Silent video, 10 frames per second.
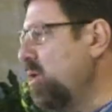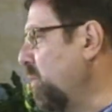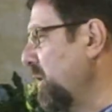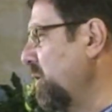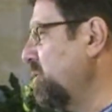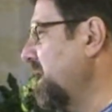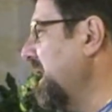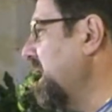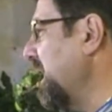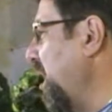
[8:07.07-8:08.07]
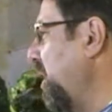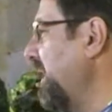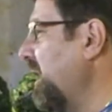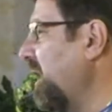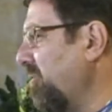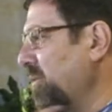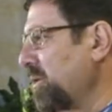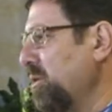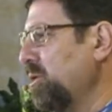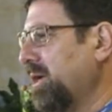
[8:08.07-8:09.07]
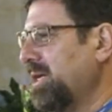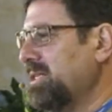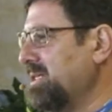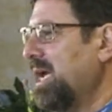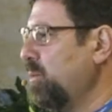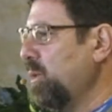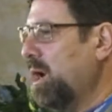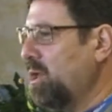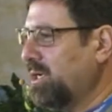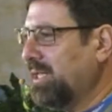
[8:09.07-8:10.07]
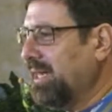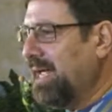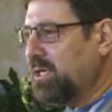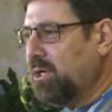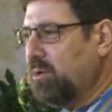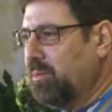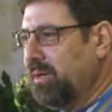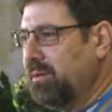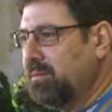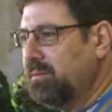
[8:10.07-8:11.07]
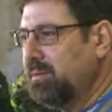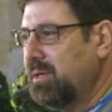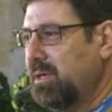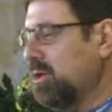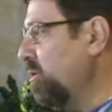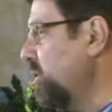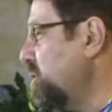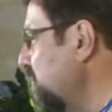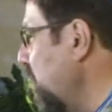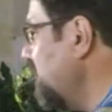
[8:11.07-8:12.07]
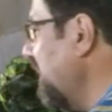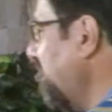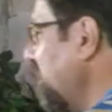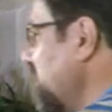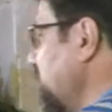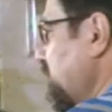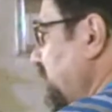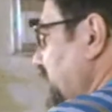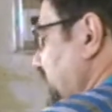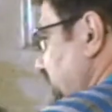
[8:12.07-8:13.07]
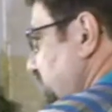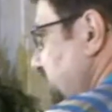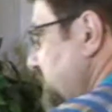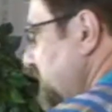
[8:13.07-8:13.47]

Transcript: When you take all that off, when you look inside, we all look alike, don't we? There is no difference between us.